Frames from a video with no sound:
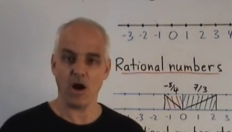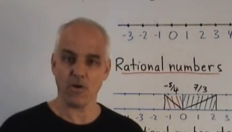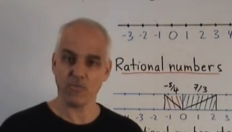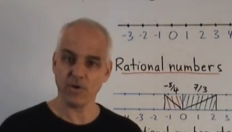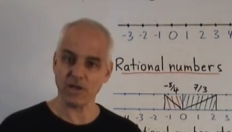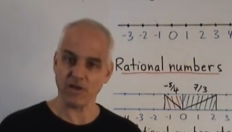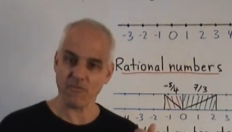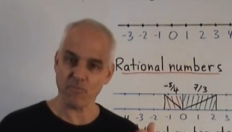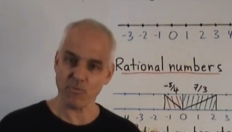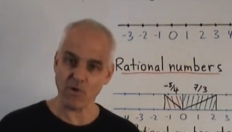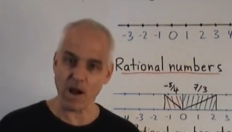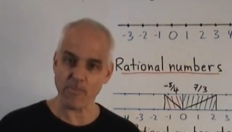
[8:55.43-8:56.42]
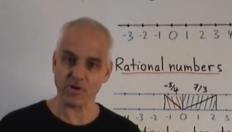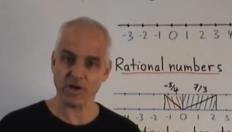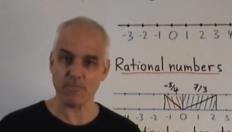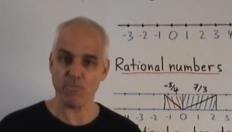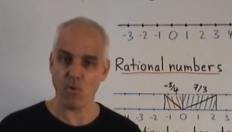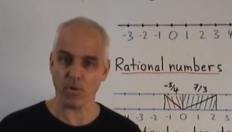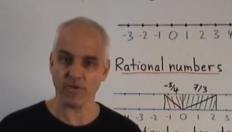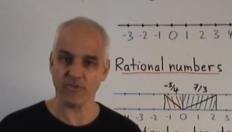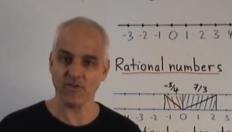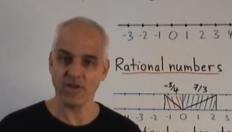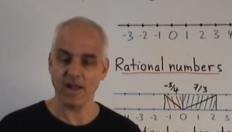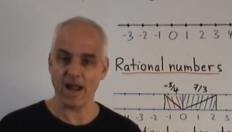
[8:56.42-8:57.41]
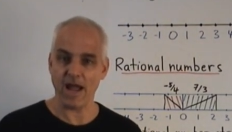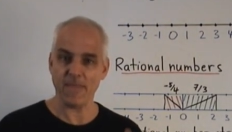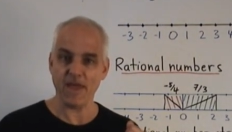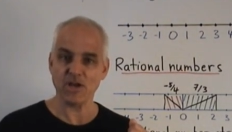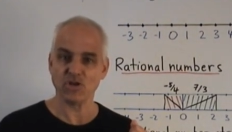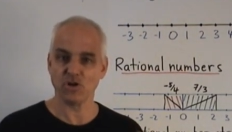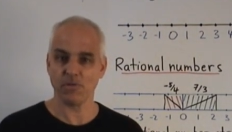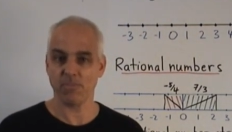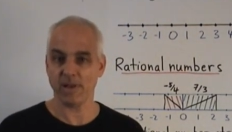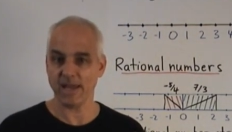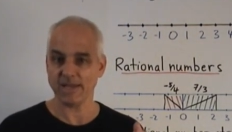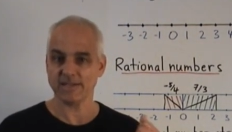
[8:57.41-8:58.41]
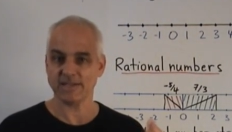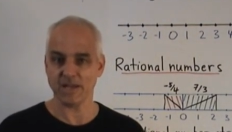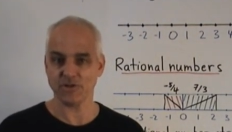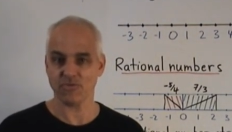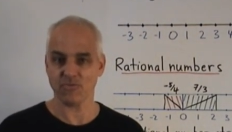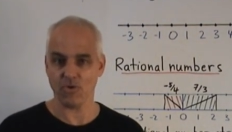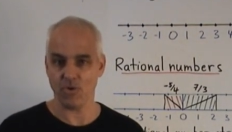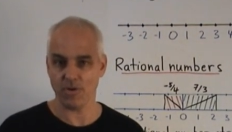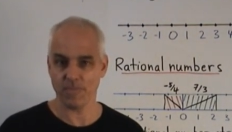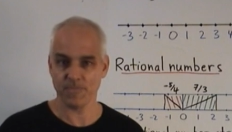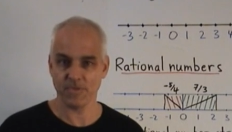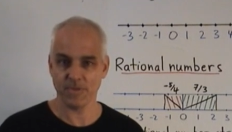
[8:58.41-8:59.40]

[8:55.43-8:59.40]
are really of primary importance and they should play center role.